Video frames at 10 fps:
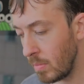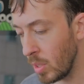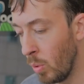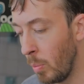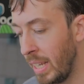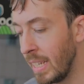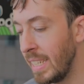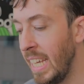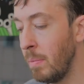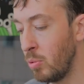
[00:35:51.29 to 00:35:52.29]
where we can
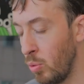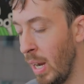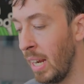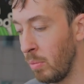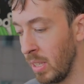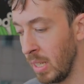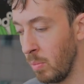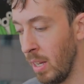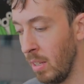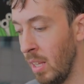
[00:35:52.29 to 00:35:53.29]
keep track really
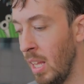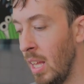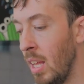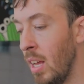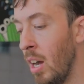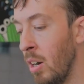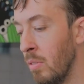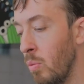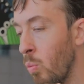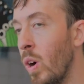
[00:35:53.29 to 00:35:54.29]
well
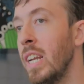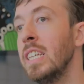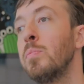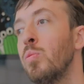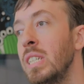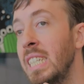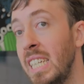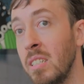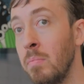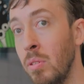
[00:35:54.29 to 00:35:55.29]
of what is
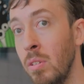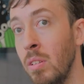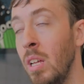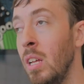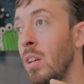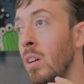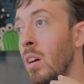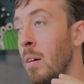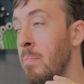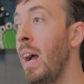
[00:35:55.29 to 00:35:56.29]
predictable
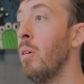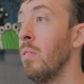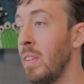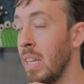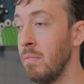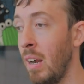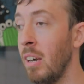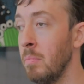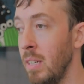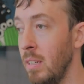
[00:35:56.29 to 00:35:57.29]
about the
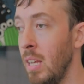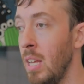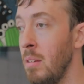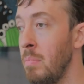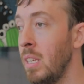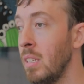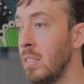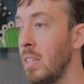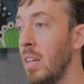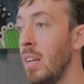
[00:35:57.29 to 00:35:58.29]
environment.
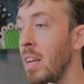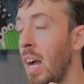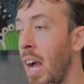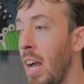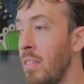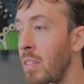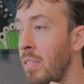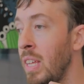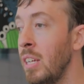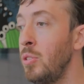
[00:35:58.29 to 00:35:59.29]
Because
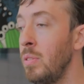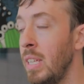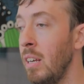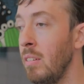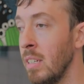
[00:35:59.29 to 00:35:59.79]
the issue there